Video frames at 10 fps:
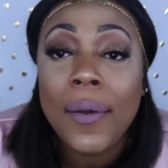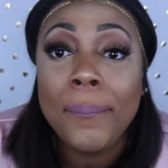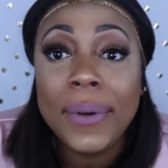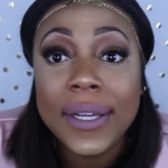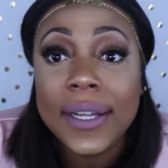
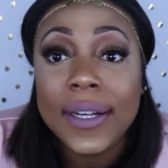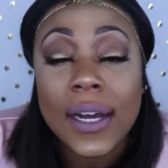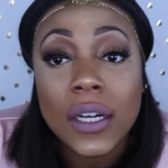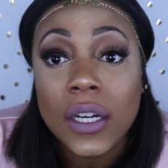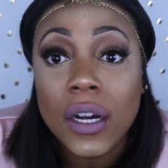But
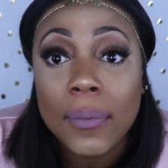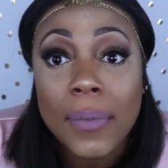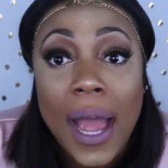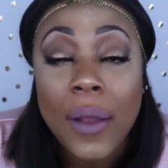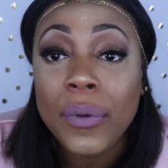
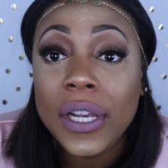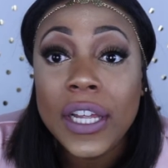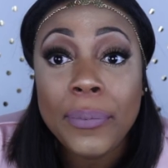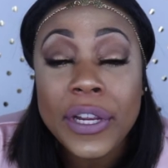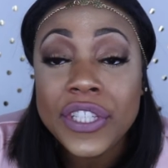I really
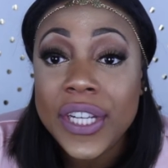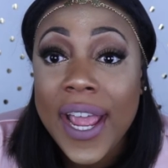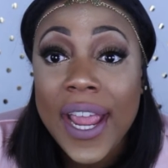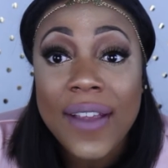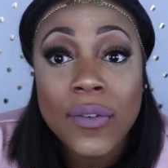
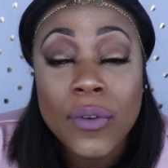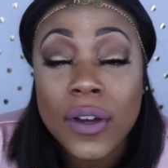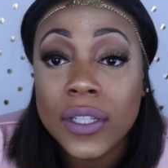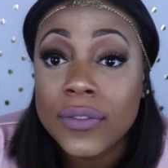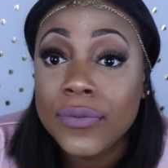appreciate
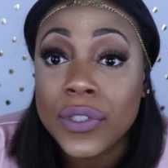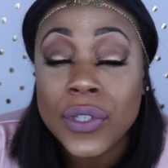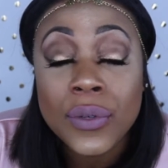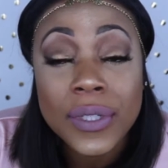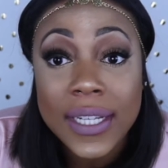everyone for
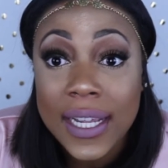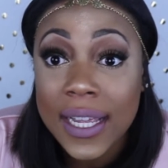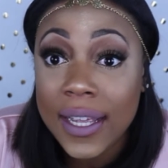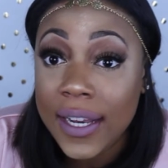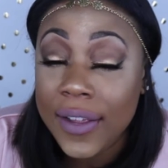tuning in.